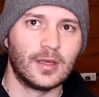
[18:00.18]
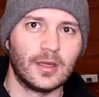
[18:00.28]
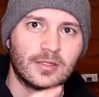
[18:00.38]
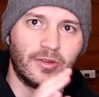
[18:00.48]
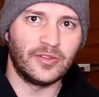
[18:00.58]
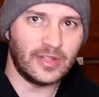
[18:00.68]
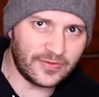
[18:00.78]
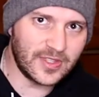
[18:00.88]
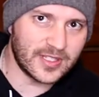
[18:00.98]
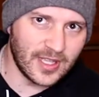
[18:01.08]
So we've
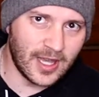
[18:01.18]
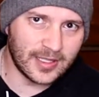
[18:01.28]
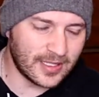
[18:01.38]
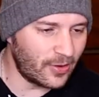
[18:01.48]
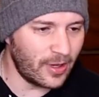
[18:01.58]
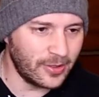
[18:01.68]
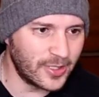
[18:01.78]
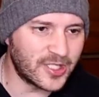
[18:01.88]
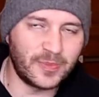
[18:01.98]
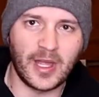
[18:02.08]
left this on because I want to
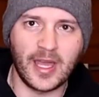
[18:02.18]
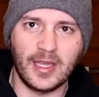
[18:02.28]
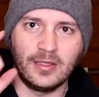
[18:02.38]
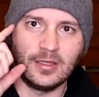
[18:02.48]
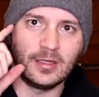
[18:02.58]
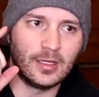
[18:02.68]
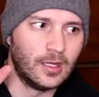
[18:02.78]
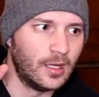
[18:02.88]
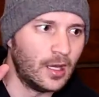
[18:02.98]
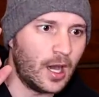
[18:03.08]
explain
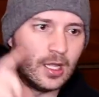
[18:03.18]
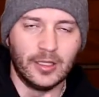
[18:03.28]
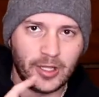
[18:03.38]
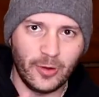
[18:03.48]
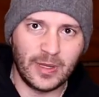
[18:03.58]
a little